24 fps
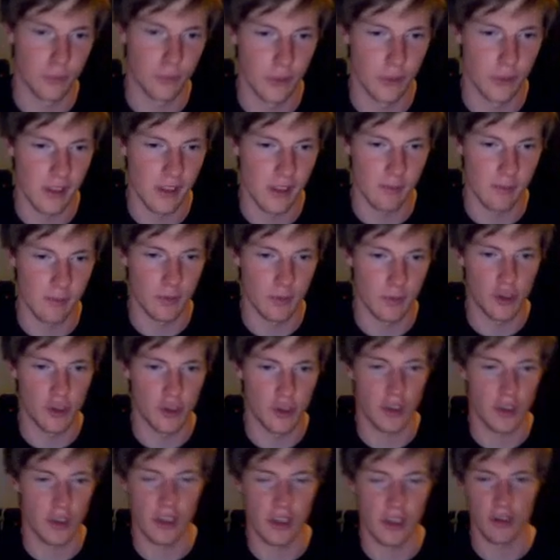pretty
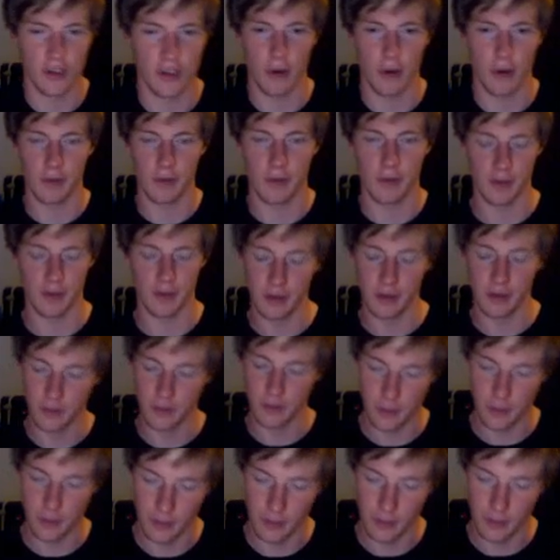shitty show if it
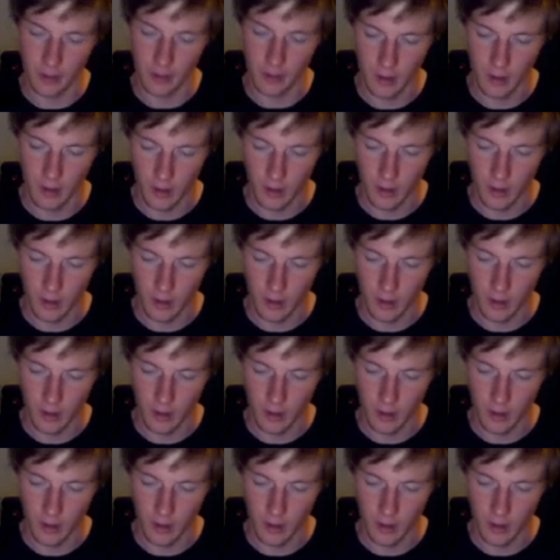is. But